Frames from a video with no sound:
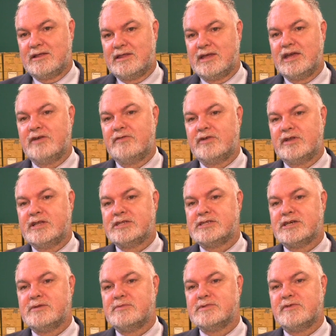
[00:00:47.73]
Think of it in
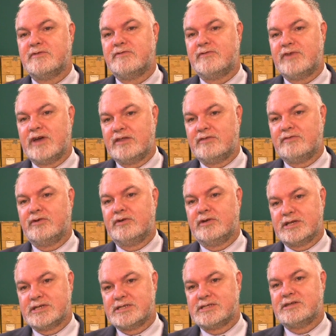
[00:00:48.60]
terms of
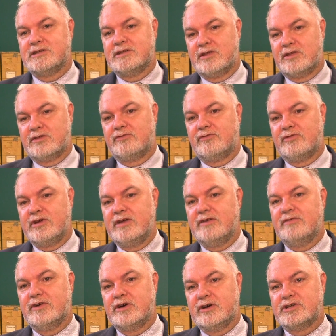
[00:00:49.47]
faithfulness to the
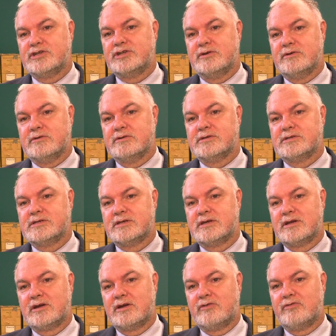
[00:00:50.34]
three virtues
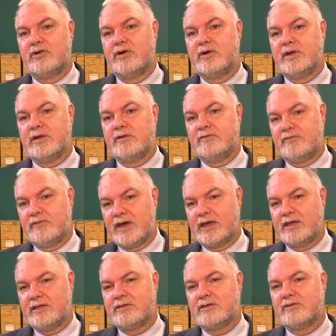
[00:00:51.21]
growing in
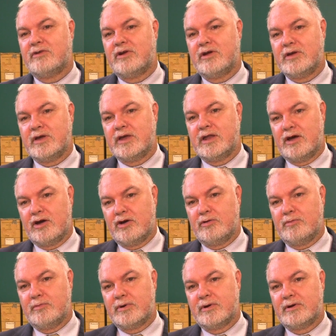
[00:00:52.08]
faith, growing in
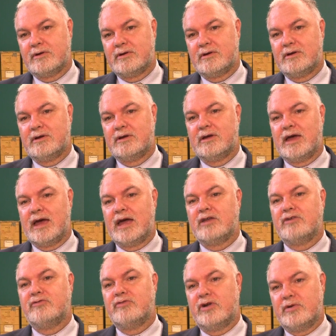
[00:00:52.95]
hope,
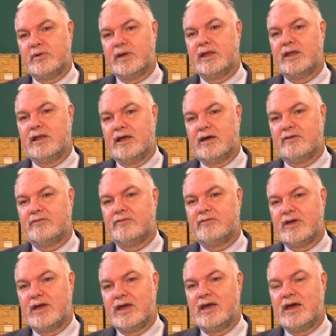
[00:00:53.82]
and growing in love.
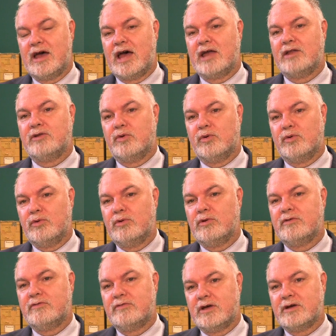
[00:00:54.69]
And
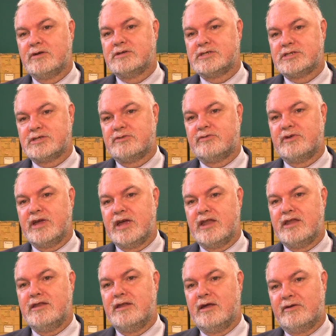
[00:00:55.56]
all of those three
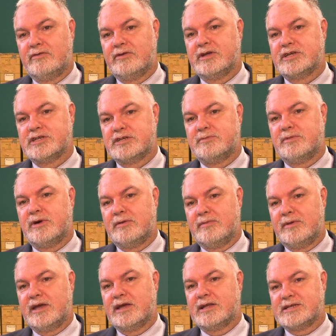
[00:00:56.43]
are nourished by
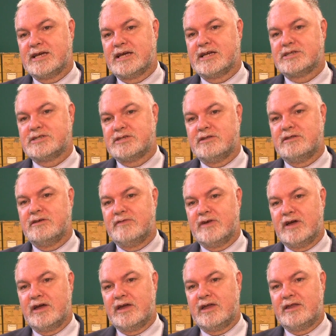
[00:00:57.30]
being attached to the
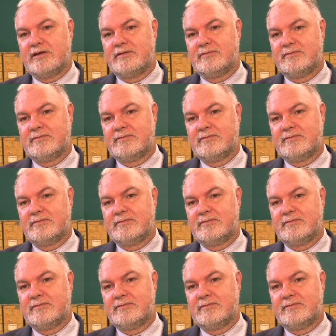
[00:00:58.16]
vine.